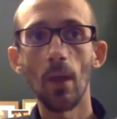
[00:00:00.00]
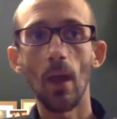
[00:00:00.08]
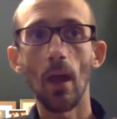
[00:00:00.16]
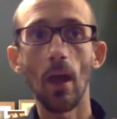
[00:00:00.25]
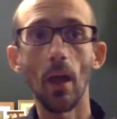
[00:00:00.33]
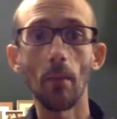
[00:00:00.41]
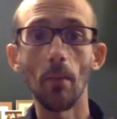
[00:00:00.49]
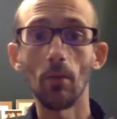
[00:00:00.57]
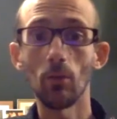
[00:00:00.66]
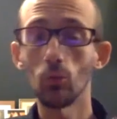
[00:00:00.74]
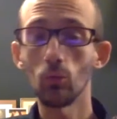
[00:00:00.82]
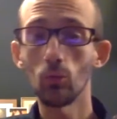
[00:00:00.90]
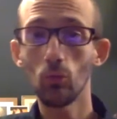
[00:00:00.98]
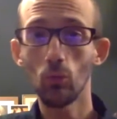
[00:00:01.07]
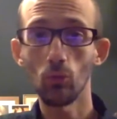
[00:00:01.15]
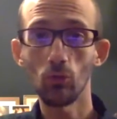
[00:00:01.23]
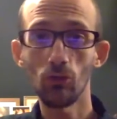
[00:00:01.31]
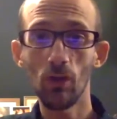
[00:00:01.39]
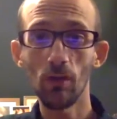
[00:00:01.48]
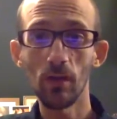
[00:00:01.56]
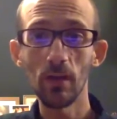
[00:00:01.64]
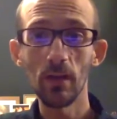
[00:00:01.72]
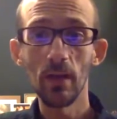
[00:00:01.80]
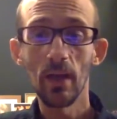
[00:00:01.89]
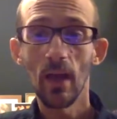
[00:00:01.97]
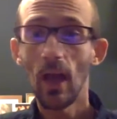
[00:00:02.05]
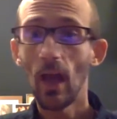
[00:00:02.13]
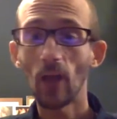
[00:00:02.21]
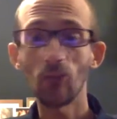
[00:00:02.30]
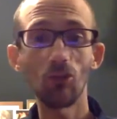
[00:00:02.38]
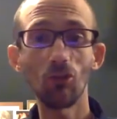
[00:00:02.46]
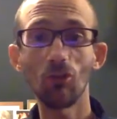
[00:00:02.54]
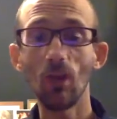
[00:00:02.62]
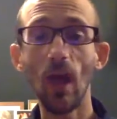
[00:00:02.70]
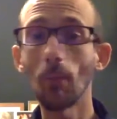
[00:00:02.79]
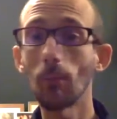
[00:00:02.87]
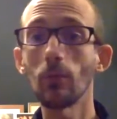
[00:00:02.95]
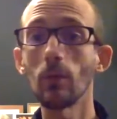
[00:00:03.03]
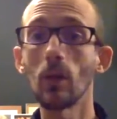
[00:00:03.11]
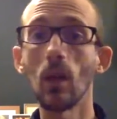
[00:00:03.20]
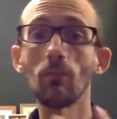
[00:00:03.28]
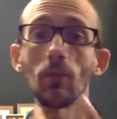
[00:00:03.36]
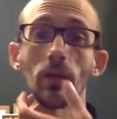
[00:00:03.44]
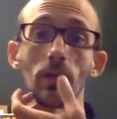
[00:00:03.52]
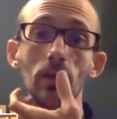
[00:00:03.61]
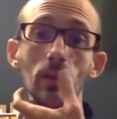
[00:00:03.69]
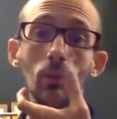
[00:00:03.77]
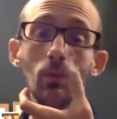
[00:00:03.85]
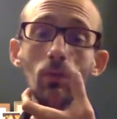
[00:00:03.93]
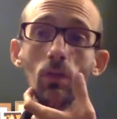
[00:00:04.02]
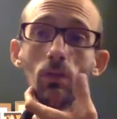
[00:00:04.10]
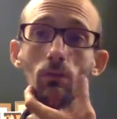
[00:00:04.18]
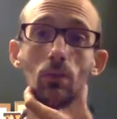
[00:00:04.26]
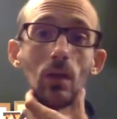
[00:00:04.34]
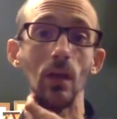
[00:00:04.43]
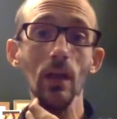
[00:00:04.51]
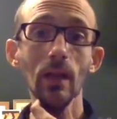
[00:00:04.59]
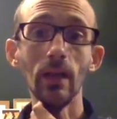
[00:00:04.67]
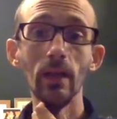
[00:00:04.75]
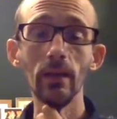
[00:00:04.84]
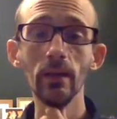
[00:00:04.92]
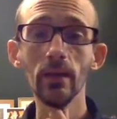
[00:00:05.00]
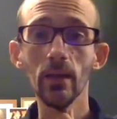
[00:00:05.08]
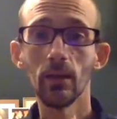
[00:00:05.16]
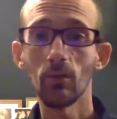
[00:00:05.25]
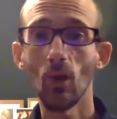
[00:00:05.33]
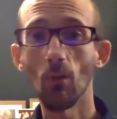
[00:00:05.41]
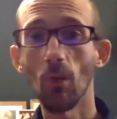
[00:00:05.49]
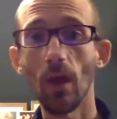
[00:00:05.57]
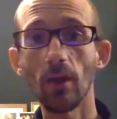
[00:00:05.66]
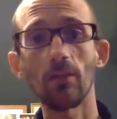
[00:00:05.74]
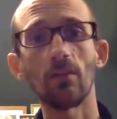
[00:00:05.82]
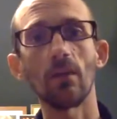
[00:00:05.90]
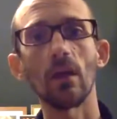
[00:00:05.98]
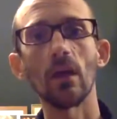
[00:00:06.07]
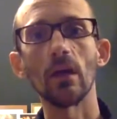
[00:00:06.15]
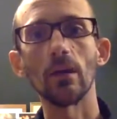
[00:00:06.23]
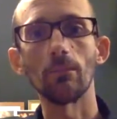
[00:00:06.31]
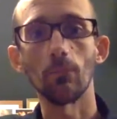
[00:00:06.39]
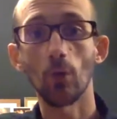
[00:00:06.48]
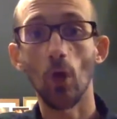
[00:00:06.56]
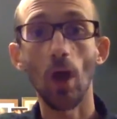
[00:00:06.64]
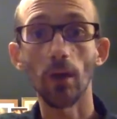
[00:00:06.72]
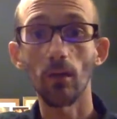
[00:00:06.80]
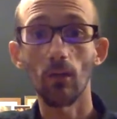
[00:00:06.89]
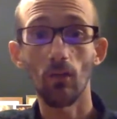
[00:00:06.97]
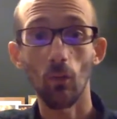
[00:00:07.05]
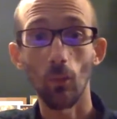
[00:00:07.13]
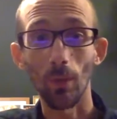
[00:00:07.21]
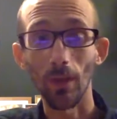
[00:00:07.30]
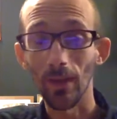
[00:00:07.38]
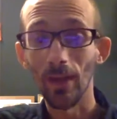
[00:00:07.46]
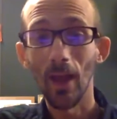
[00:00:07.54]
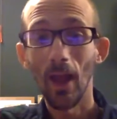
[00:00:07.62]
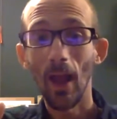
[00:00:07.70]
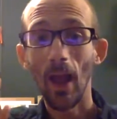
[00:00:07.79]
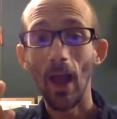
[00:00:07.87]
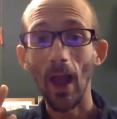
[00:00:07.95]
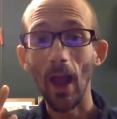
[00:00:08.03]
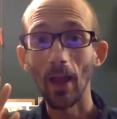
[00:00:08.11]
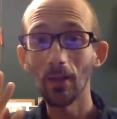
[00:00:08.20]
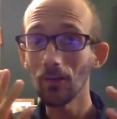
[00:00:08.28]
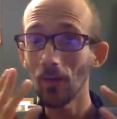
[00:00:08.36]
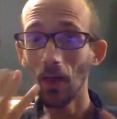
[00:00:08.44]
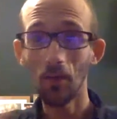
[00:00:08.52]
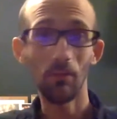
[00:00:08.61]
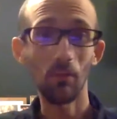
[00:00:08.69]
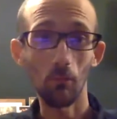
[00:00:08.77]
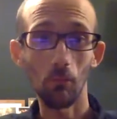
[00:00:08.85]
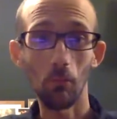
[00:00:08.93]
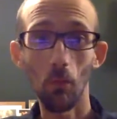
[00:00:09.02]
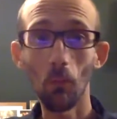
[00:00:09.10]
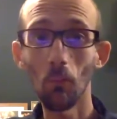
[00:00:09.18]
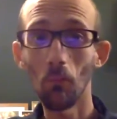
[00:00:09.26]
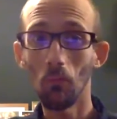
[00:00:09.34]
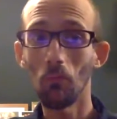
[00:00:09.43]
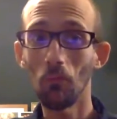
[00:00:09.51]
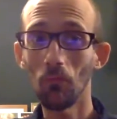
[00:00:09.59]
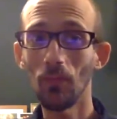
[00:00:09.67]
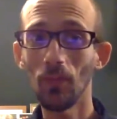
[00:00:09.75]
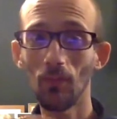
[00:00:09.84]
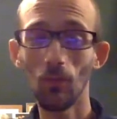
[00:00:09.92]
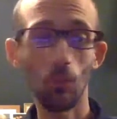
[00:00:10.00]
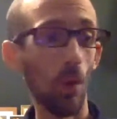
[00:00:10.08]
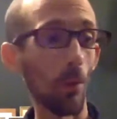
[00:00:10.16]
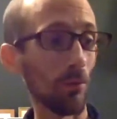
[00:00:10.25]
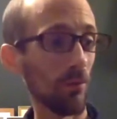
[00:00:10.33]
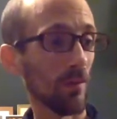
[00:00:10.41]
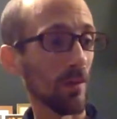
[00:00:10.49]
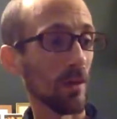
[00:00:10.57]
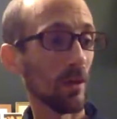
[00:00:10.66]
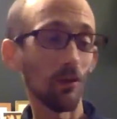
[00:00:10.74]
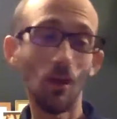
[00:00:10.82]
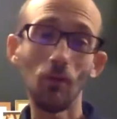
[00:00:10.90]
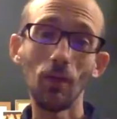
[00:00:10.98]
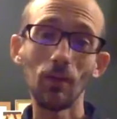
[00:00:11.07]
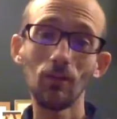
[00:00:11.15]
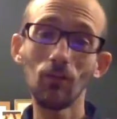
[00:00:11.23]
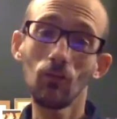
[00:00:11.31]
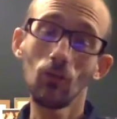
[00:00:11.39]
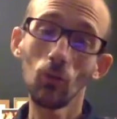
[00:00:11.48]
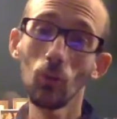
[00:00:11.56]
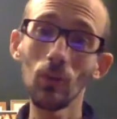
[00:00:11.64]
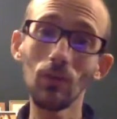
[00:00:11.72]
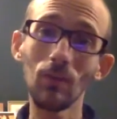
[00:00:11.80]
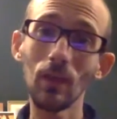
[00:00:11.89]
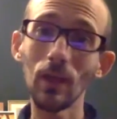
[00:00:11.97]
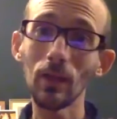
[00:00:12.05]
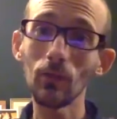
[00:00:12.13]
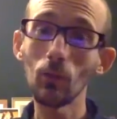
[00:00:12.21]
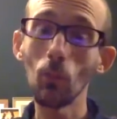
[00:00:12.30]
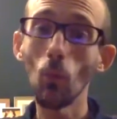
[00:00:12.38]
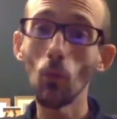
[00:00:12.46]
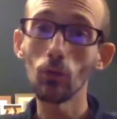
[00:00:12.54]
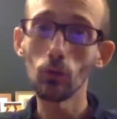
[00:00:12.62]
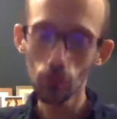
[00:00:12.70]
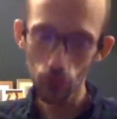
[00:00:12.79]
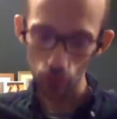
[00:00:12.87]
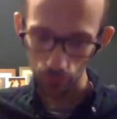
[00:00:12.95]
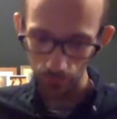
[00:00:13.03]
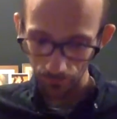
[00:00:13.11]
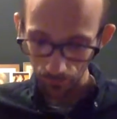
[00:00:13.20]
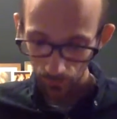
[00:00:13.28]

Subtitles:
America called Sherry. Just absolutely lovely. It was really clear, direct guidance for me. And as a result, this is what I was directed to do, is do more on YouTube,